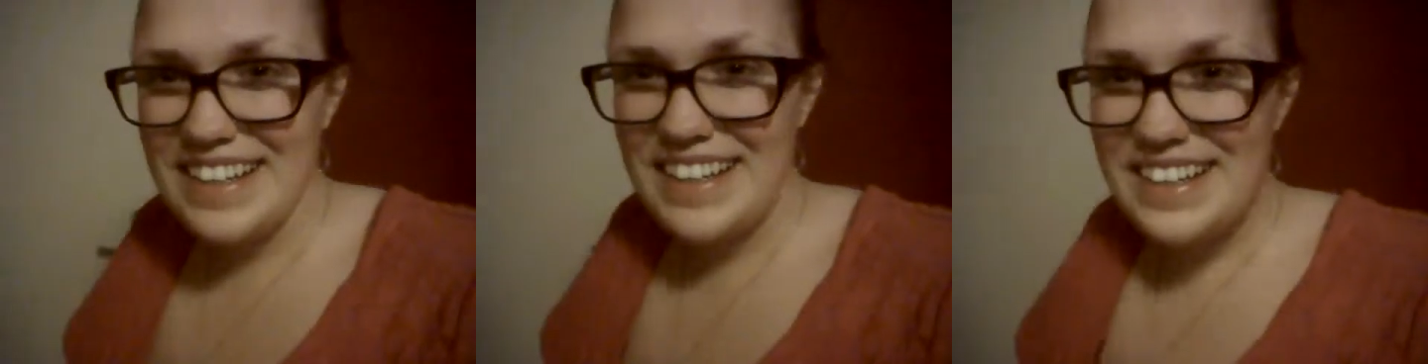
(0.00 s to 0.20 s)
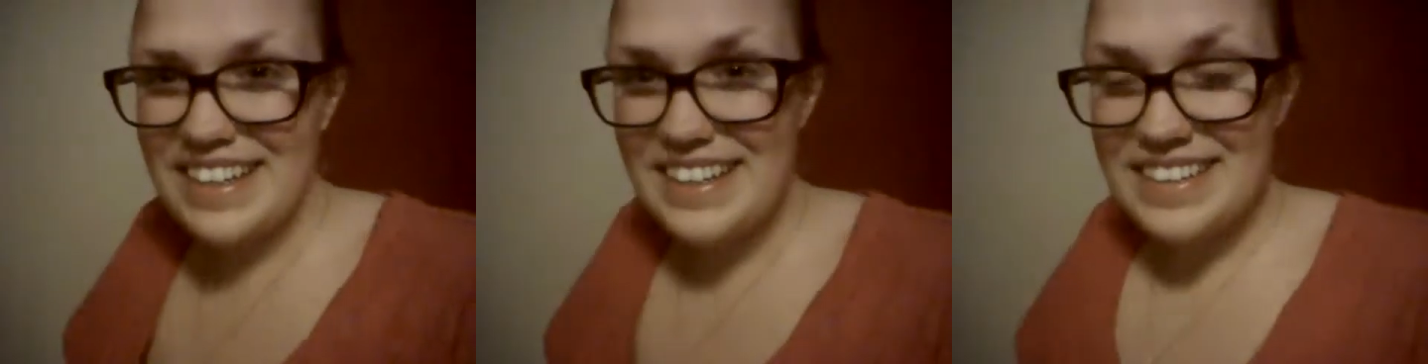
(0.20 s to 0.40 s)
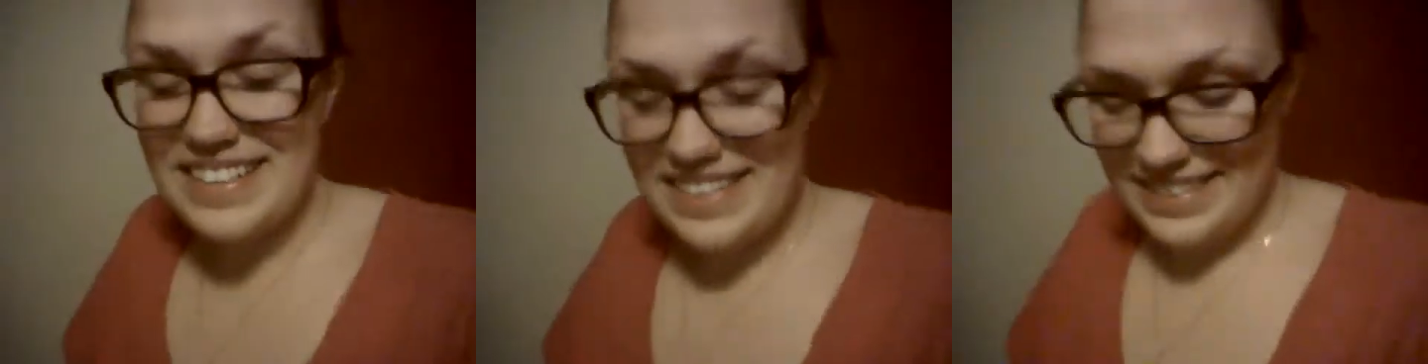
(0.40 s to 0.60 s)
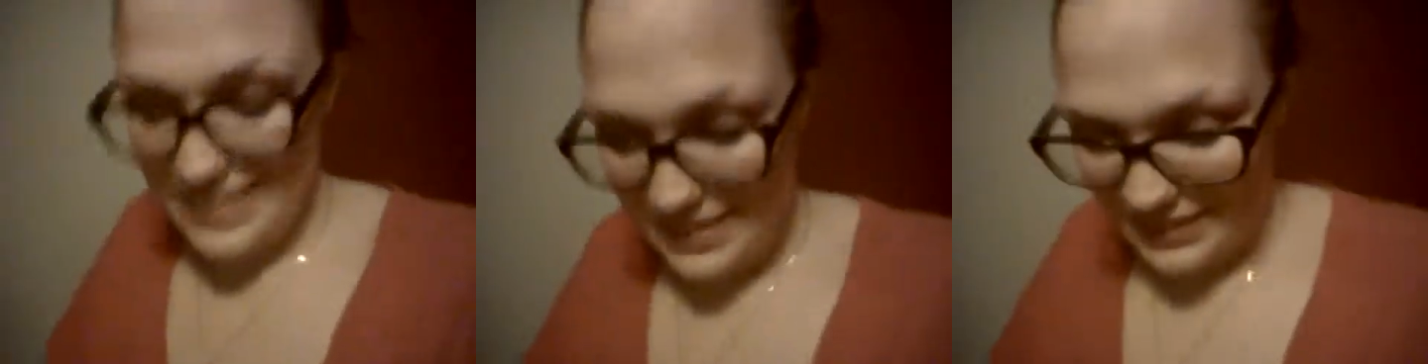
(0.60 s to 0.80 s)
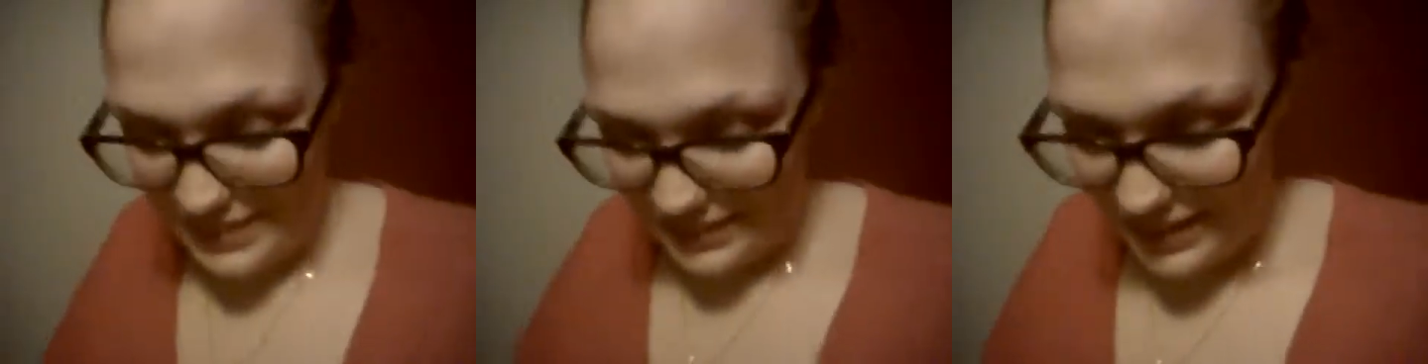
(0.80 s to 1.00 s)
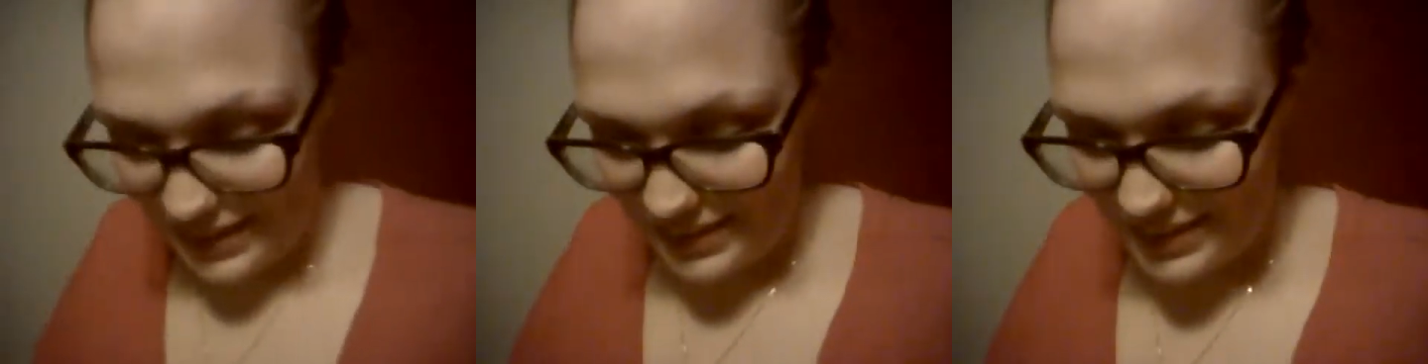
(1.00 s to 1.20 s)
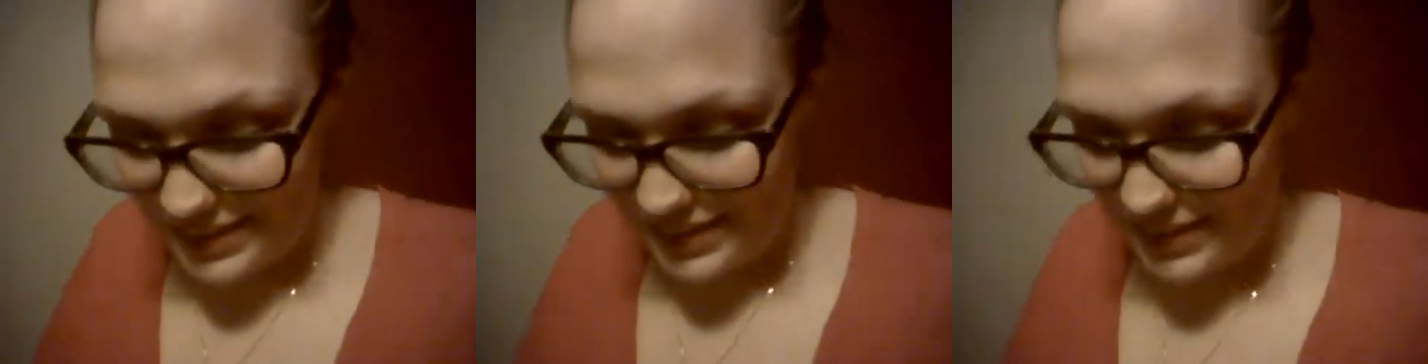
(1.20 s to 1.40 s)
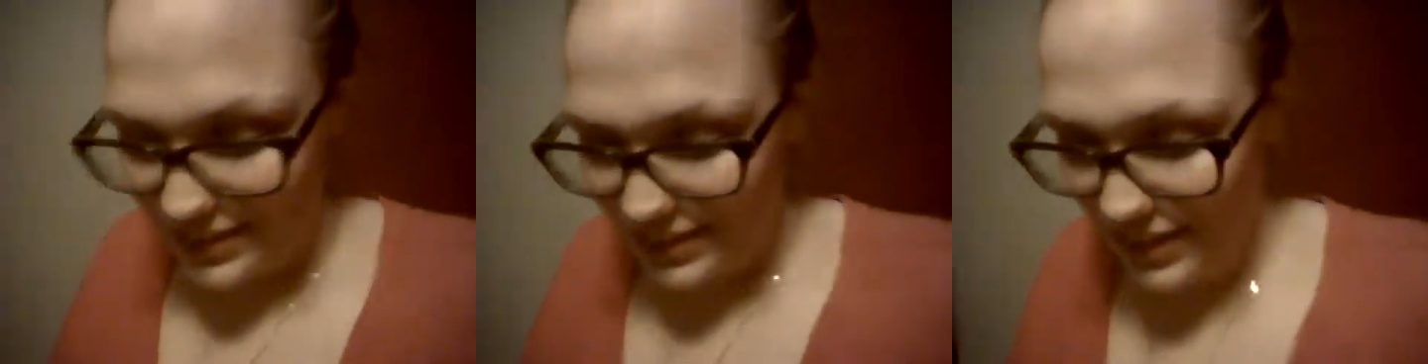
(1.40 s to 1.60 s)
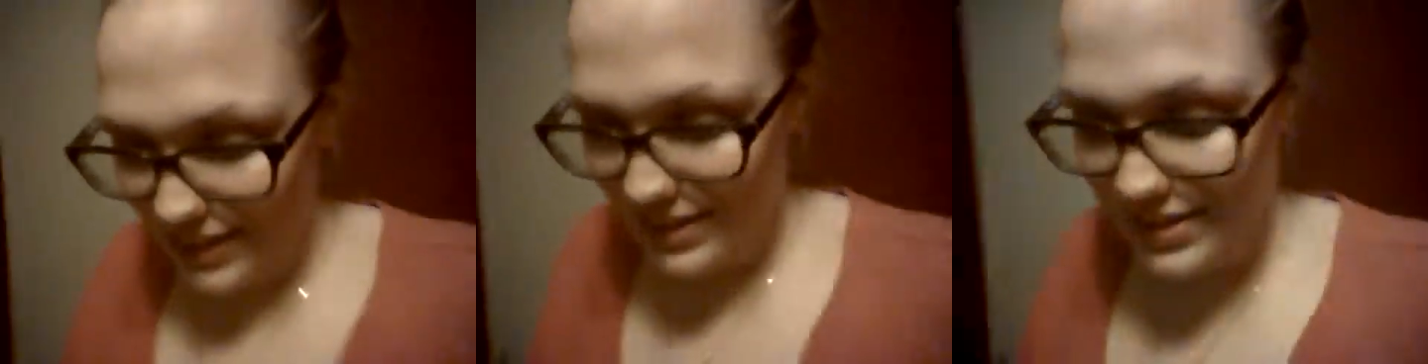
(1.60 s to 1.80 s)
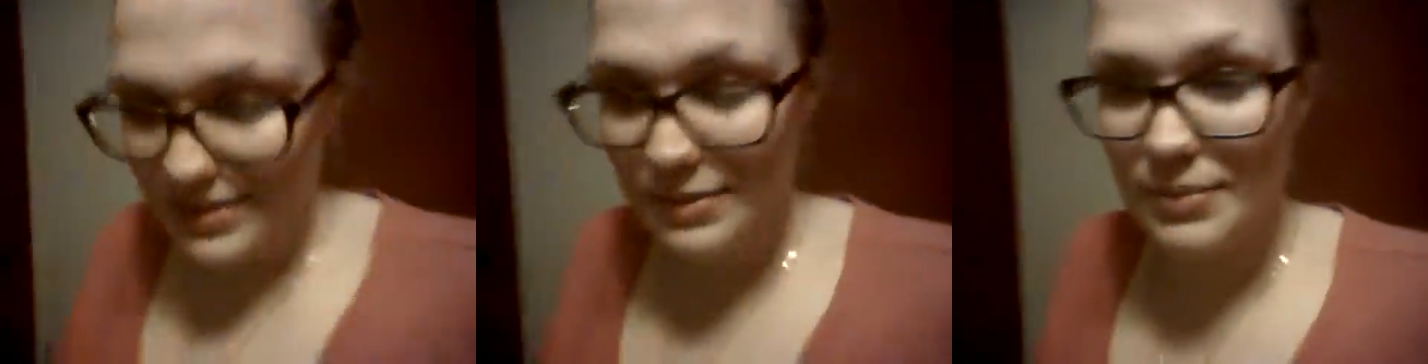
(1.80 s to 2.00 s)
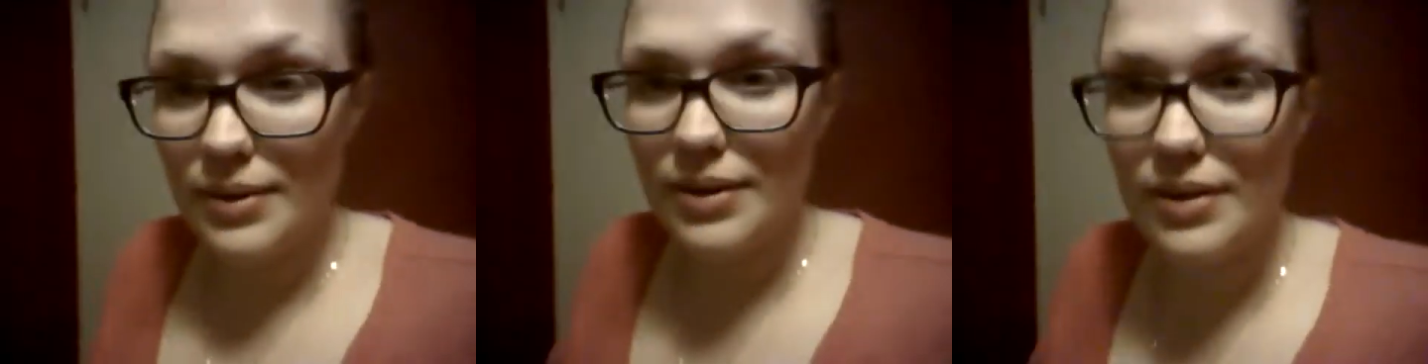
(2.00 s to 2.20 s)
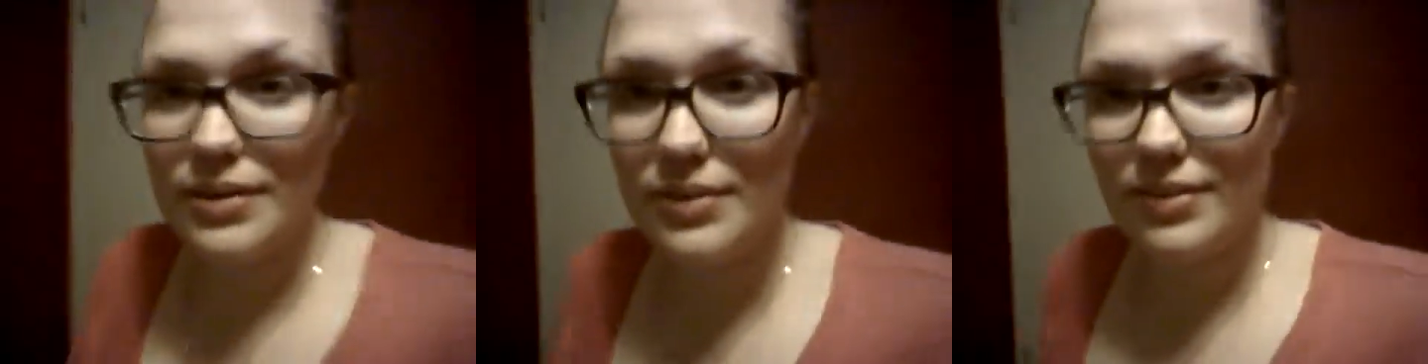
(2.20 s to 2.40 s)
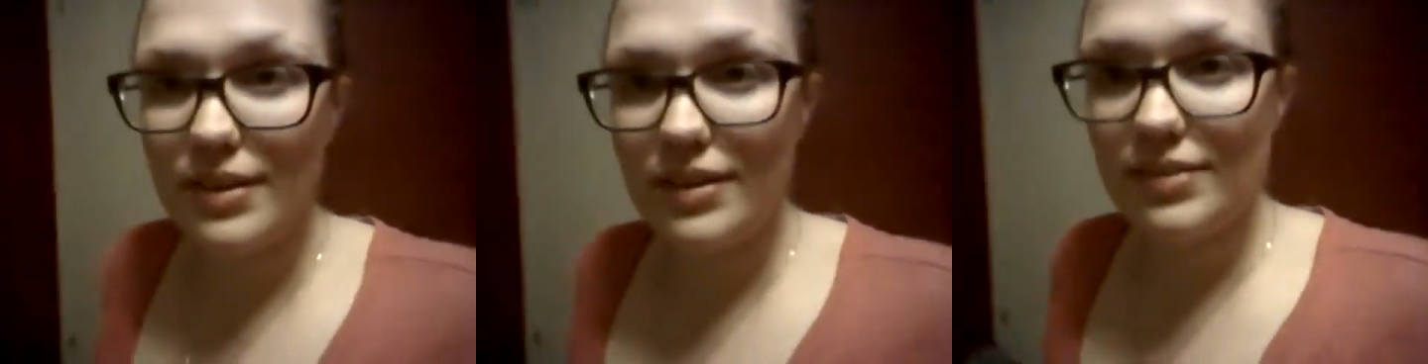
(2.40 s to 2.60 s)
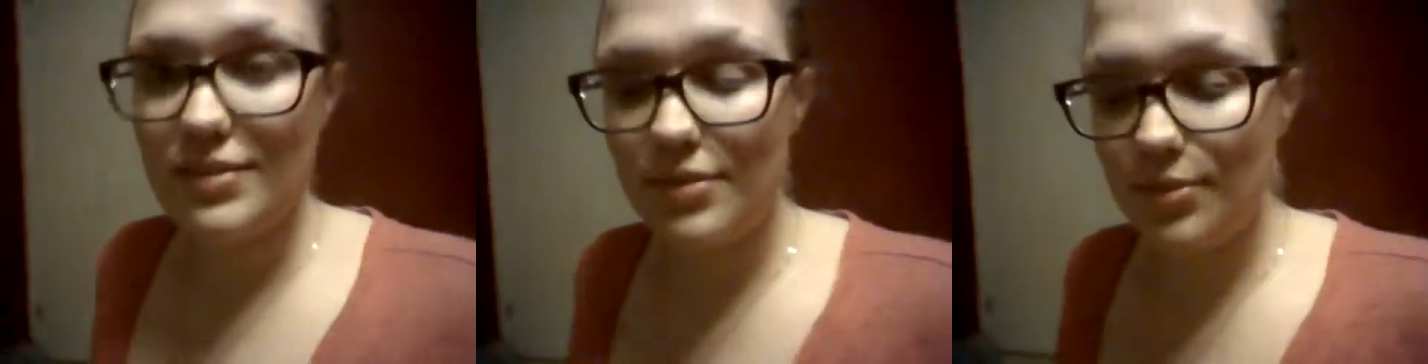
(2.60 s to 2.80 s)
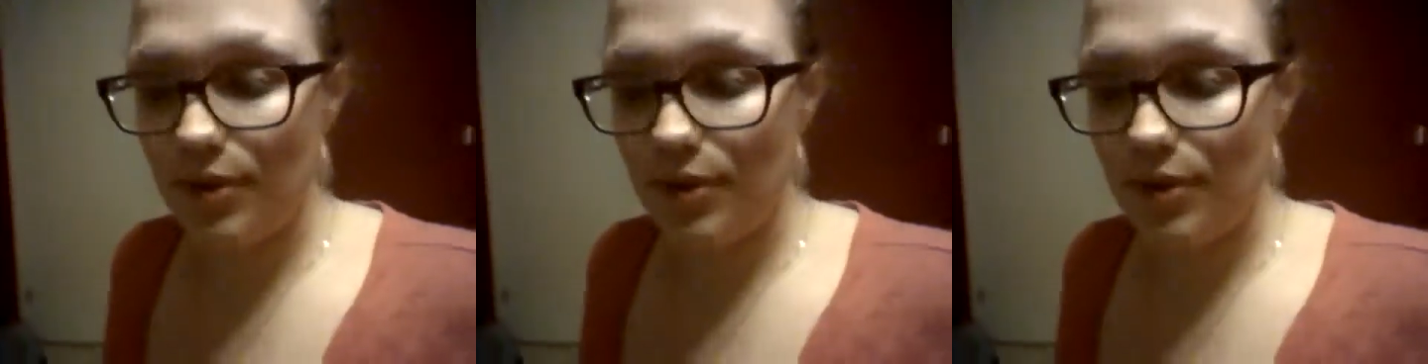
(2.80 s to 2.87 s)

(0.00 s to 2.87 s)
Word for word: uh, so I'll see you guys tomorrow. Thanks for